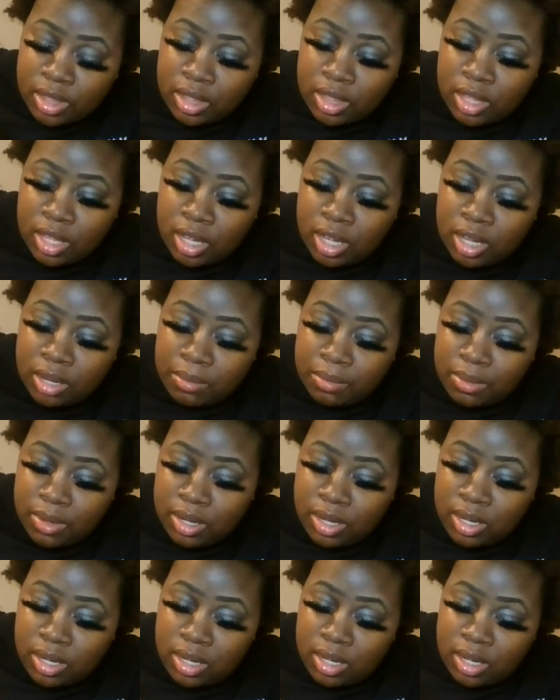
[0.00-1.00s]
the
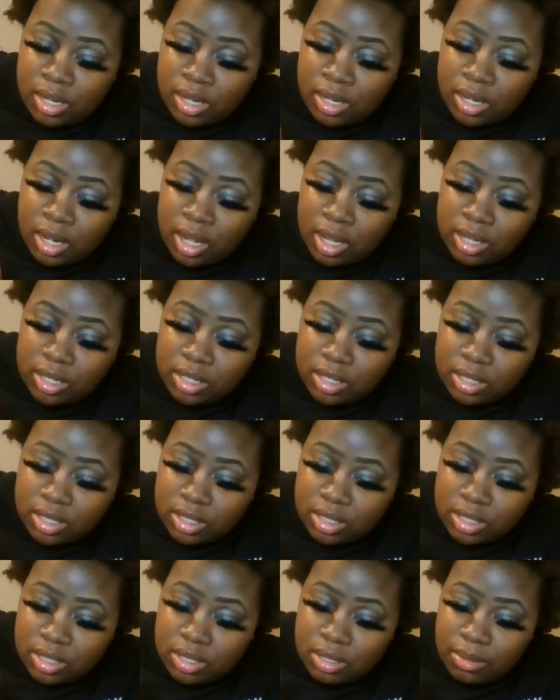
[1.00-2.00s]

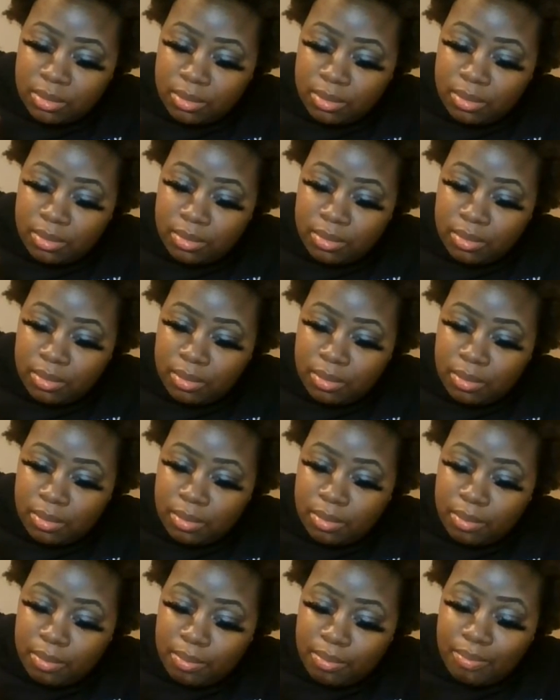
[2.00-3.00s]
abductor's
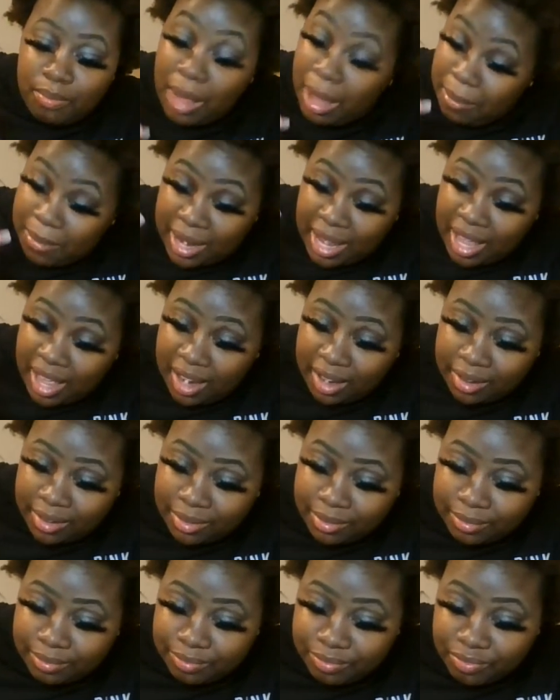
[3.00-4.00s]
baby daddy,
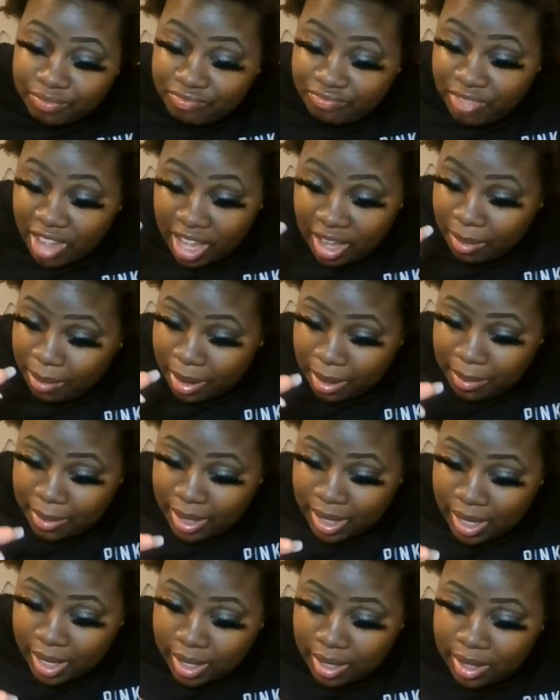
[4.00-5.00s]
fake baby
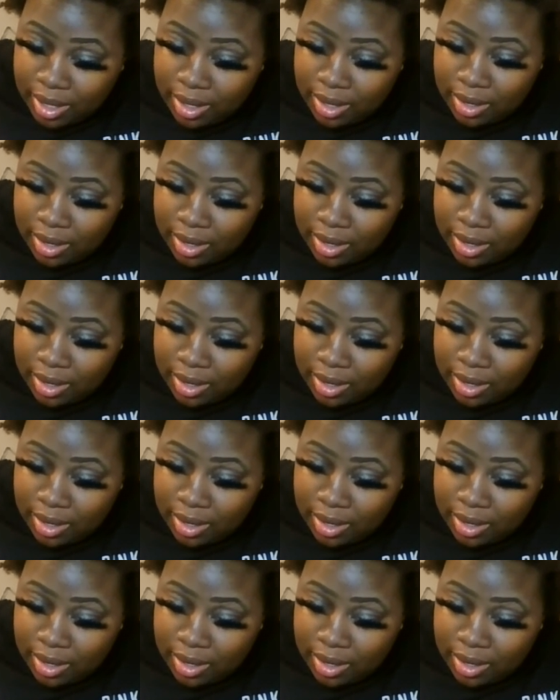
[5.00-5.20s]
daddy,